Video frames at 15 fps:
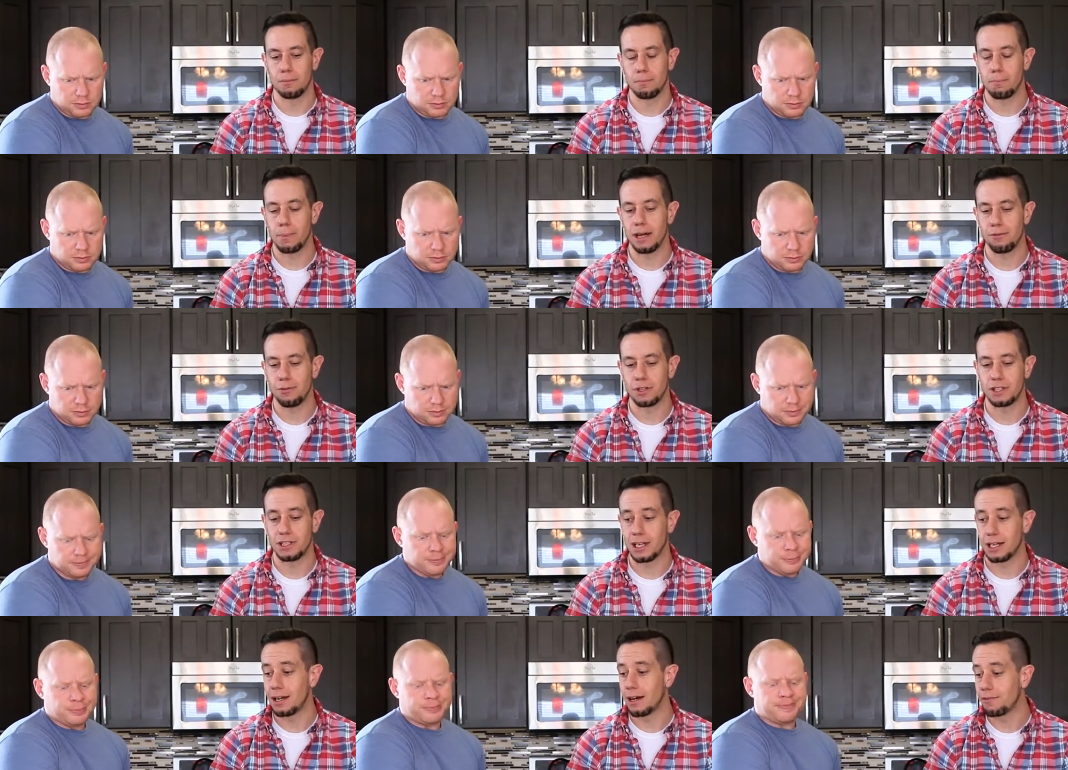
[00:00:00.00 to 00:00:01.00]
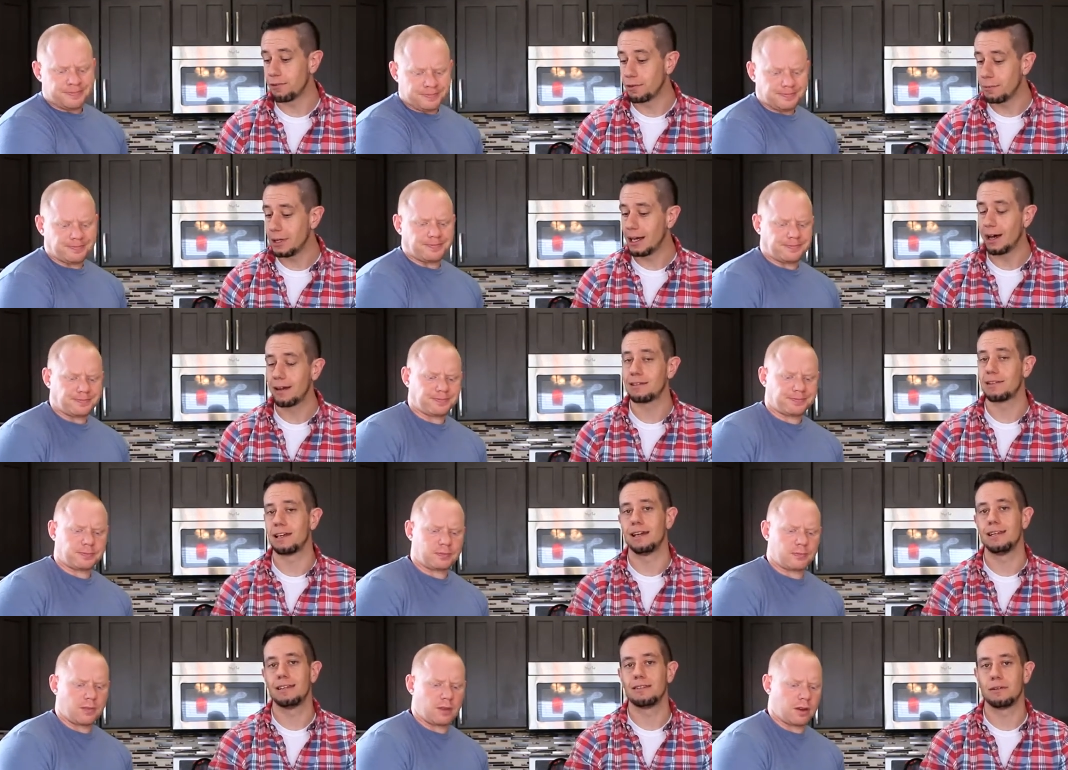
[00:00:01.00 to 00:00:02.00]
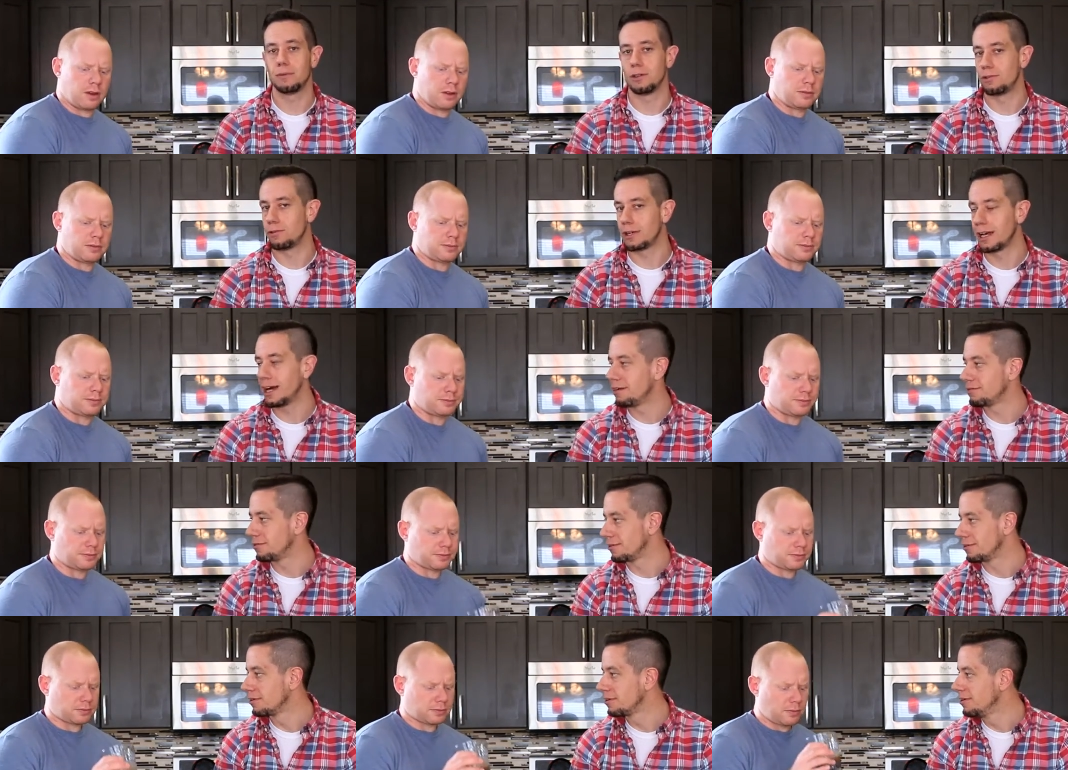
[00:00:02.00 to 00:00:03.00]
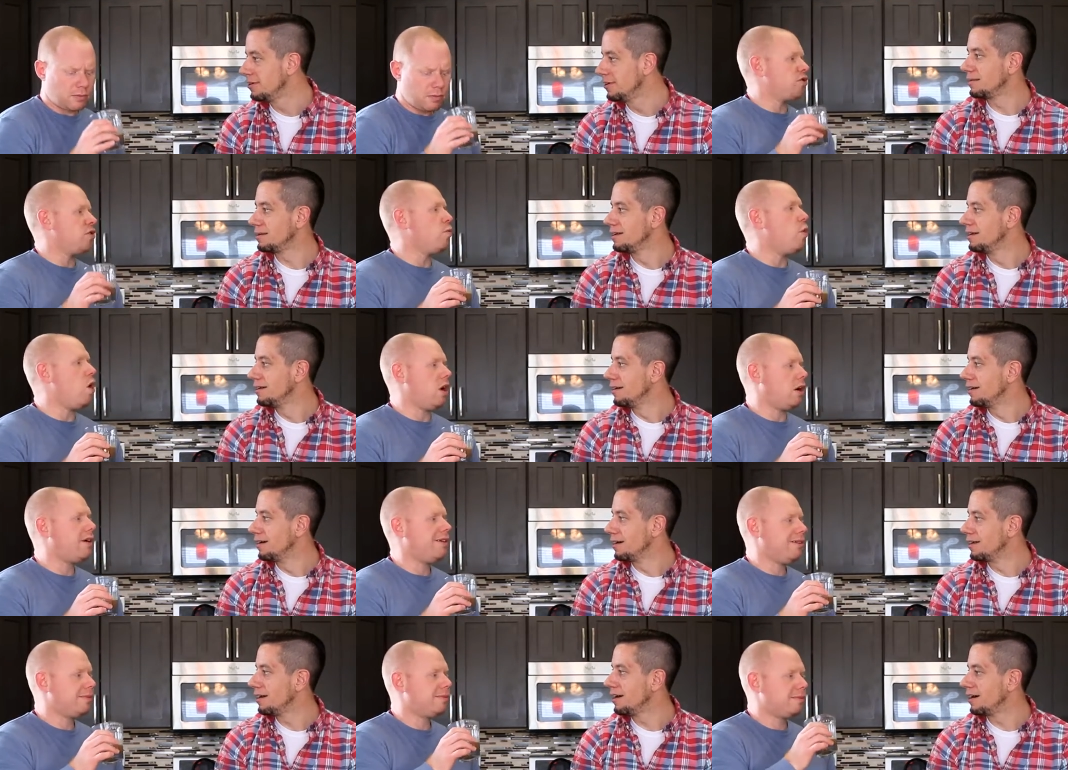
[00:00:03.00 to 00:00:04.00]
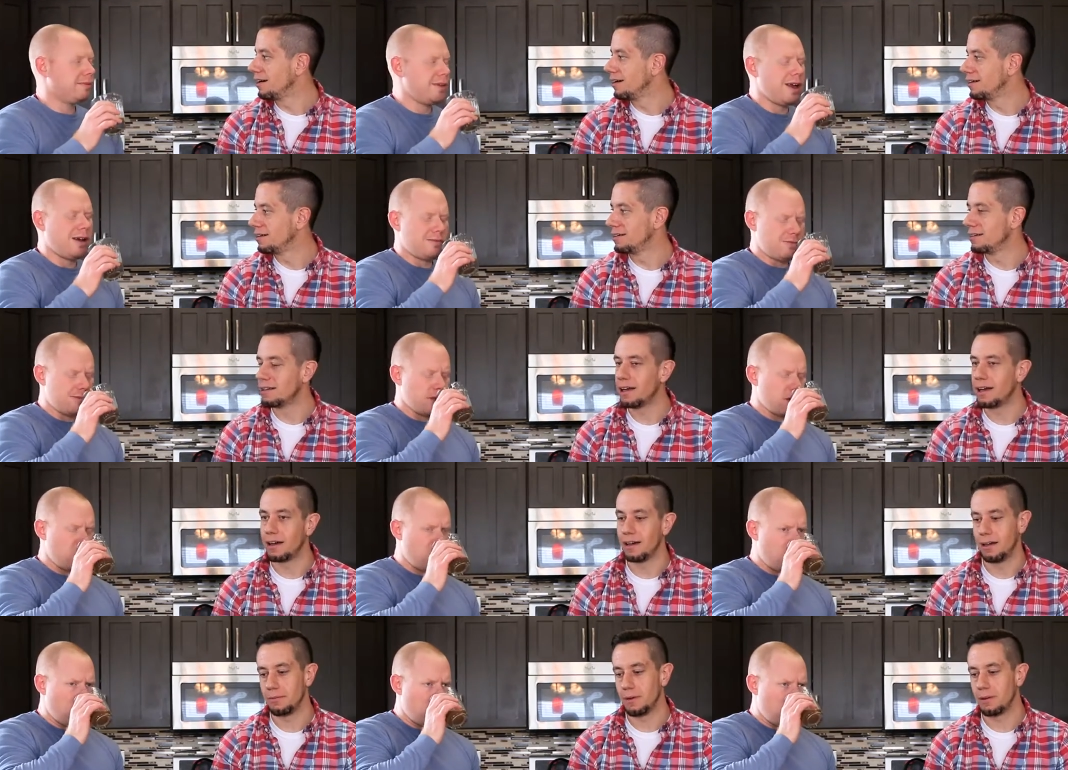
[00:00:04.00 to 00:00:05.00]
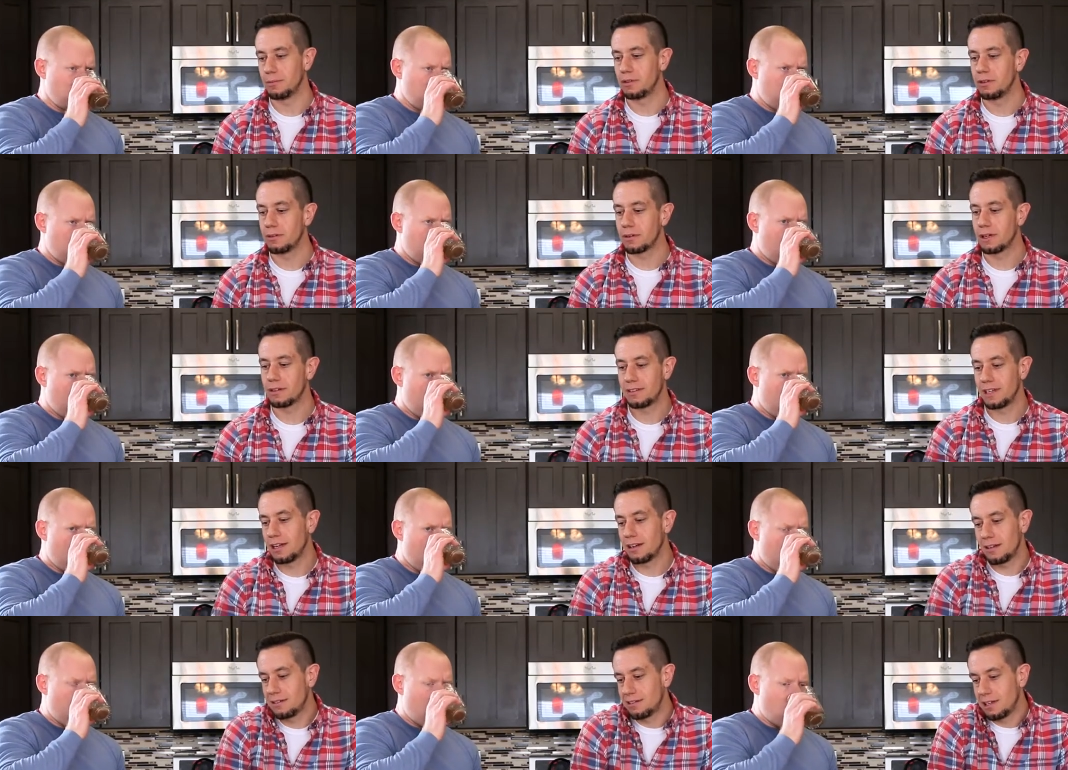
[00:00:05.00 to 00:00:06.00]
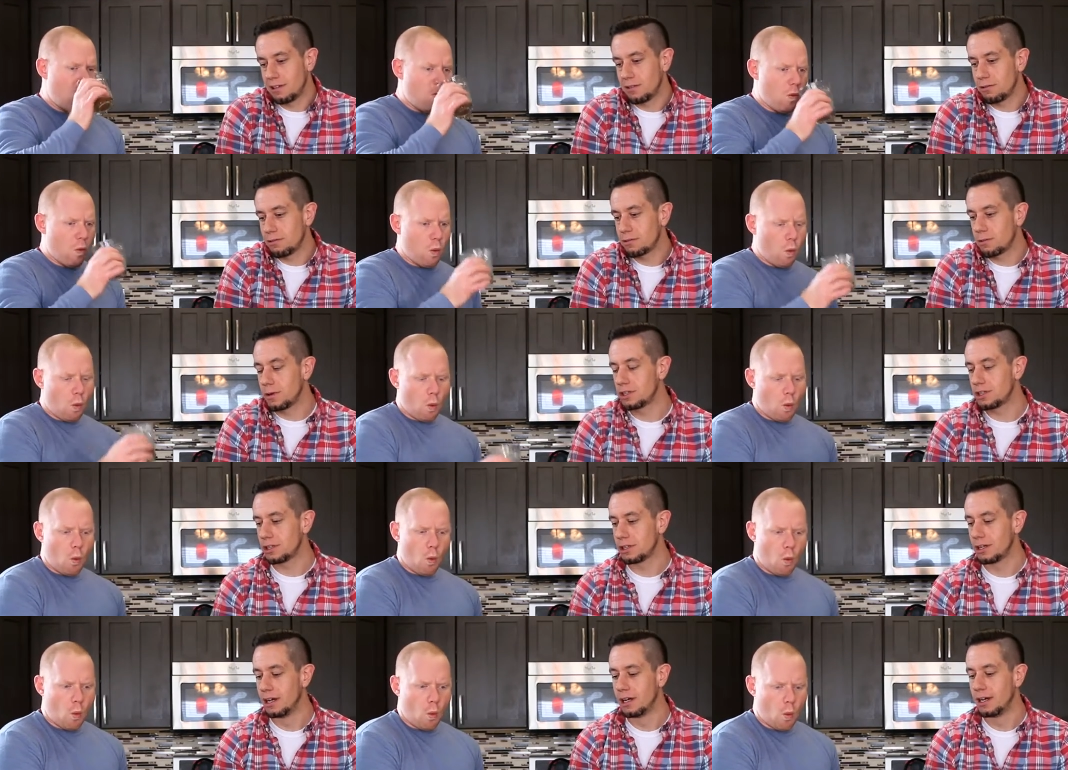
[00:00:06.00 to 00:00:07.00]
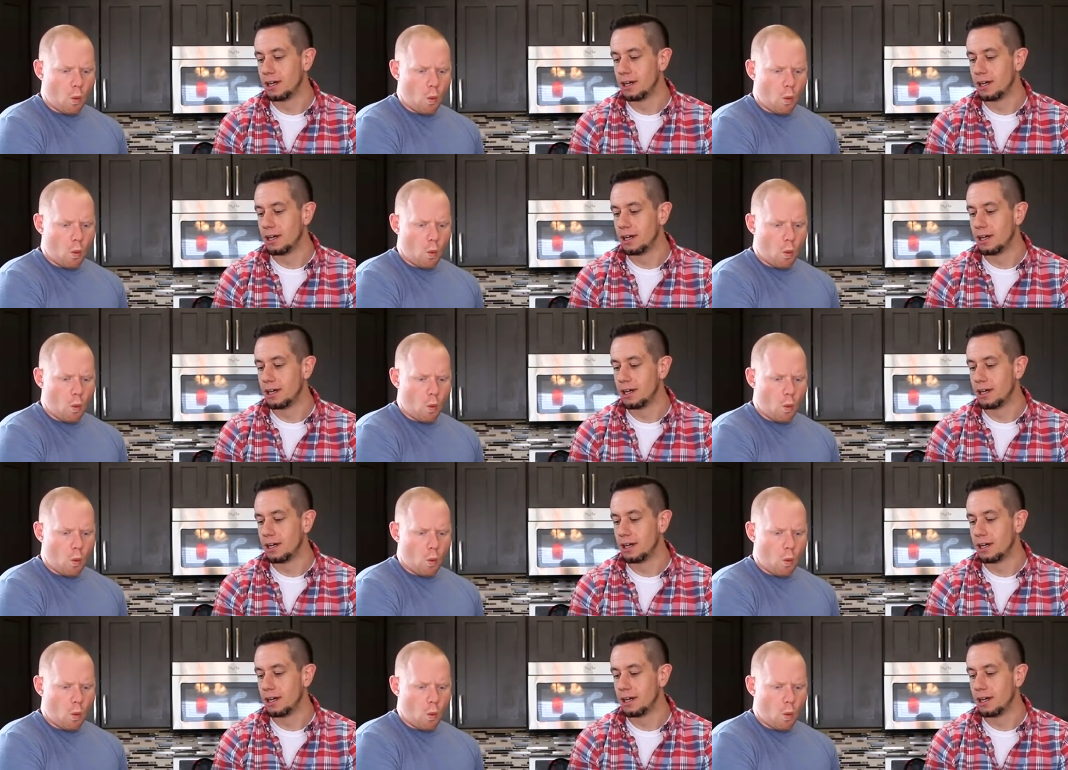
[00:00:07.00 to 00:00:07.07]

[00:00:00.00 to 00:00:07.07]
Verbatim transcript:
Speaker 1: beverage that for me, honestly, I need something to drink after. Some water. Yeah, yeah, yeah. I'm, I'm still. It's not. It's not thirst quenching.